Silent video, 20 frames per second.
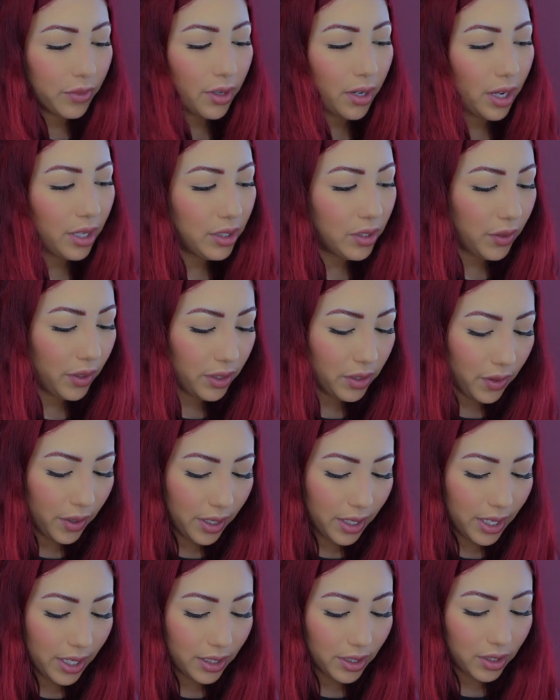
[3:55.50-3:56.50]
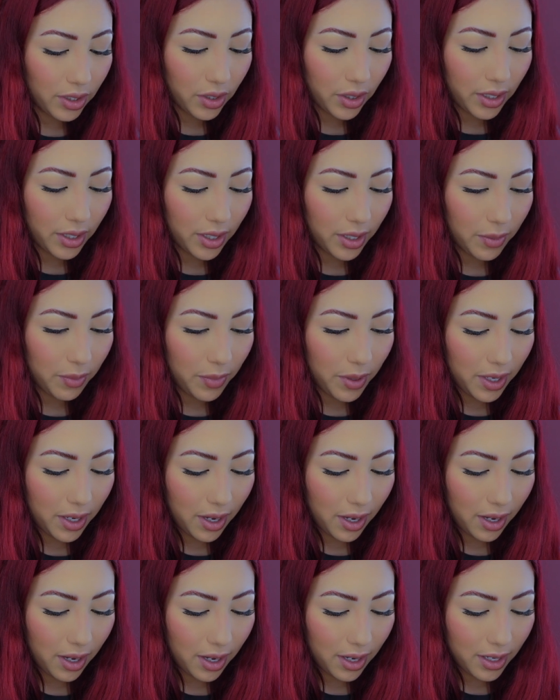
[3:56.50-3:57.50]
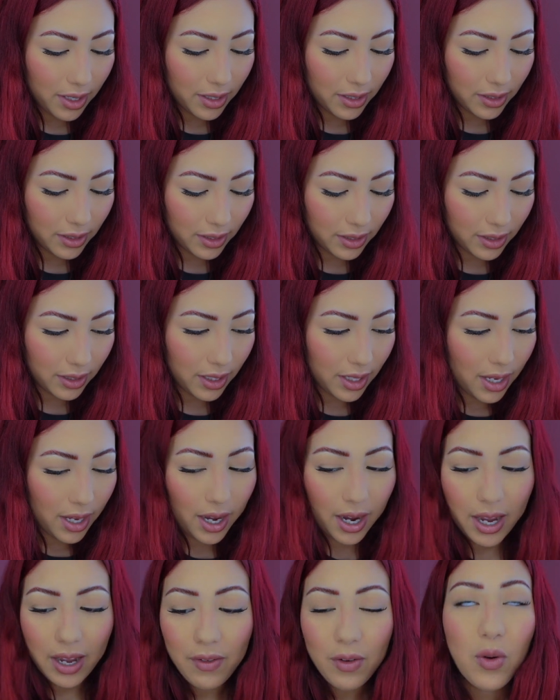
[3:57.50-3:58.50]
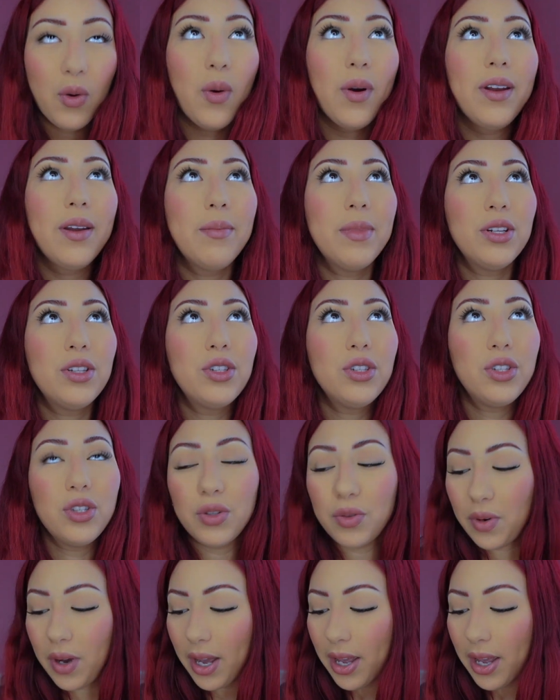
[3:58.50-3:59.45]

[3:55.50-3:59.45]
And so let's go ahead and get started, because I have quite a bit to do.